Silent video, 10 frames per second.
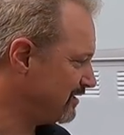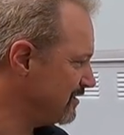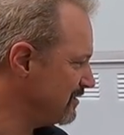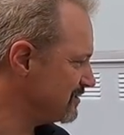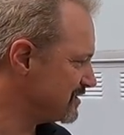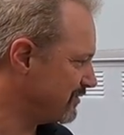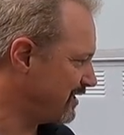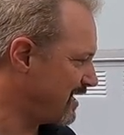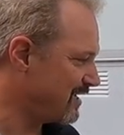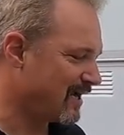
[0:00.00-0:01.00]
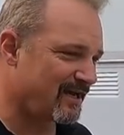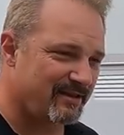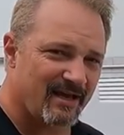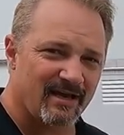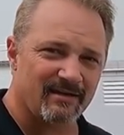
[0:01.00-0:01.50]
So we had to add
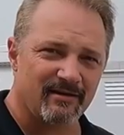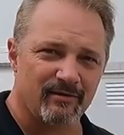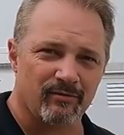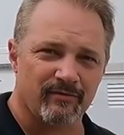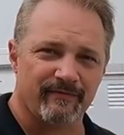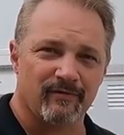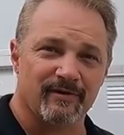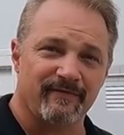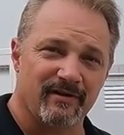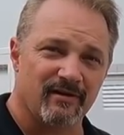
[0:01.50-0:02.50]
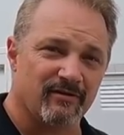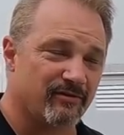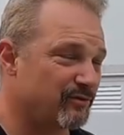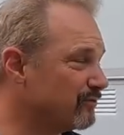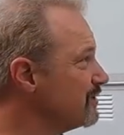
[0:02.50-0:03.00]
that in order for it to fit on
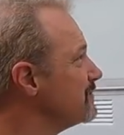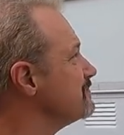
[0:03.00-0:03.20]
our dually.